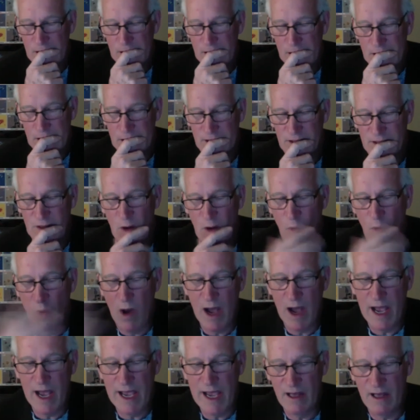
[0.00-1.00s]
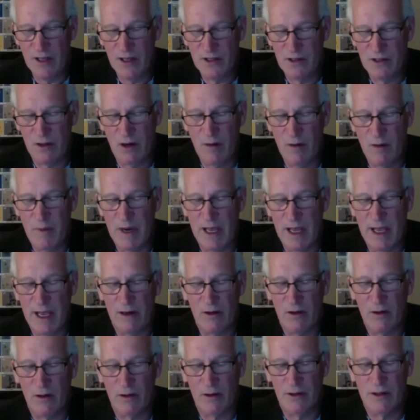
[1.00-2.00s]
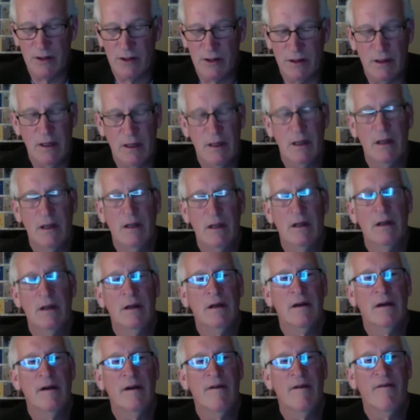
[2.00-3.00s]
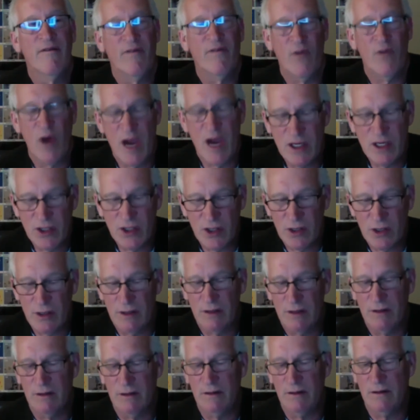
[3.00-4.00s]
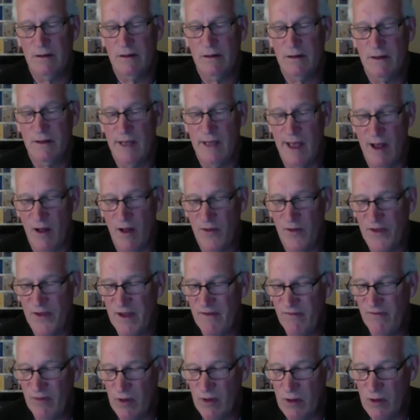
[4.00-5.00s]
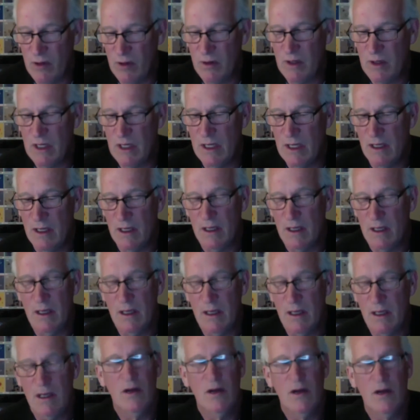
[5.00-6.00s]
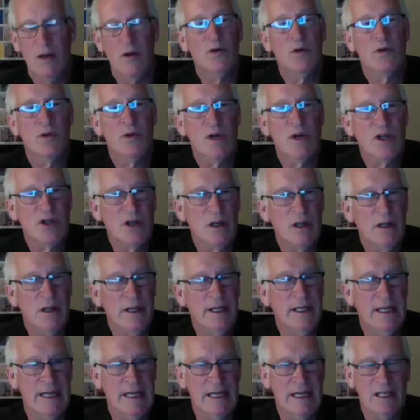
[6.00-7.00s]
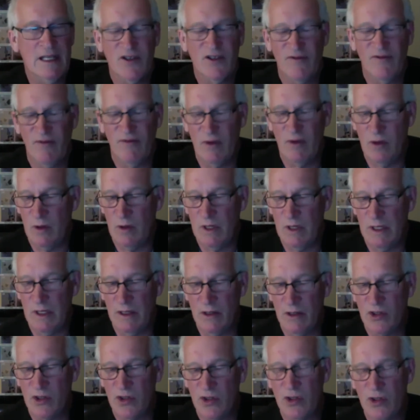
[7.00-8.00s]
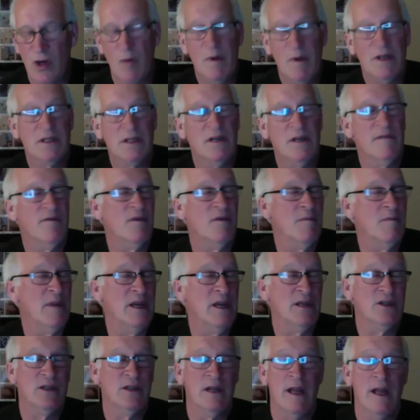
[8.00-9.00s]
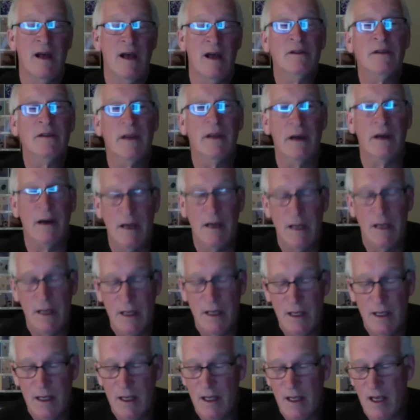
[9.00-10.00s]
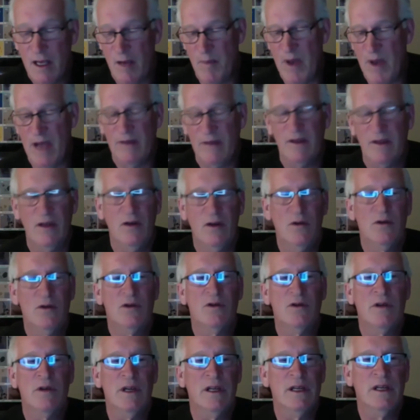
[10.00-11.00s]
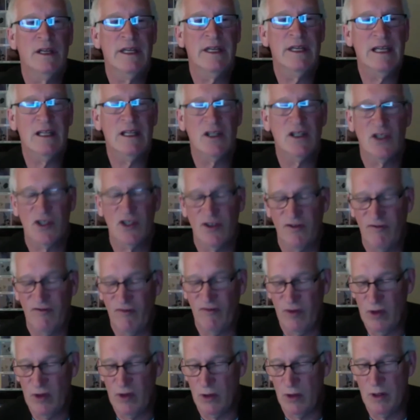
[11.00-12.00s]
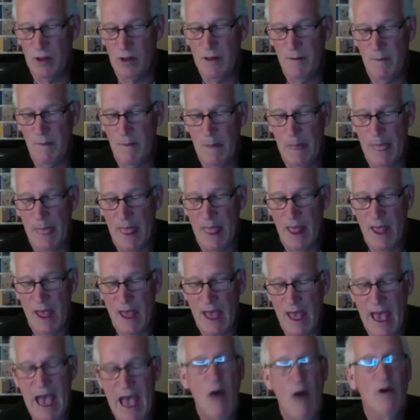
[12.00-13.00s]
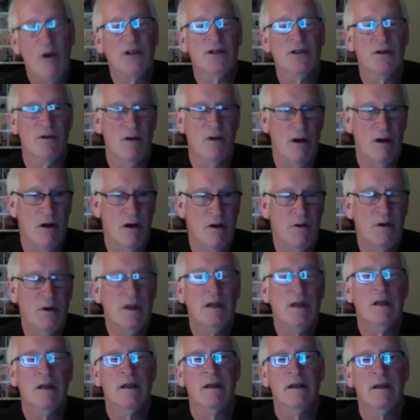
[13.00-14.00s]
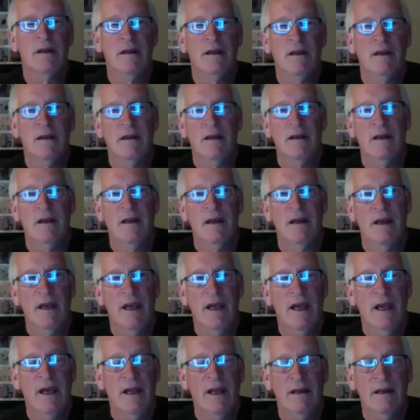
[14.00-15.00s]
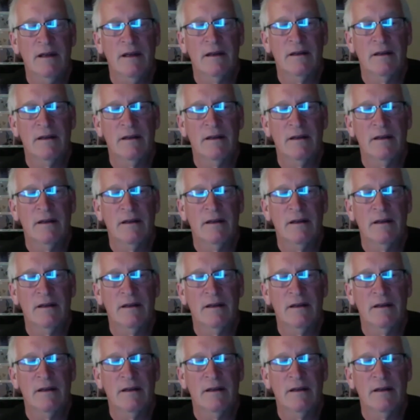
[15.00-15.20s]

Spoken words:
So why else urban agriculture? Fresh, healthy food, nutritionally dense food, and there's so much information out there about the nutrient dense food, how it's grown, and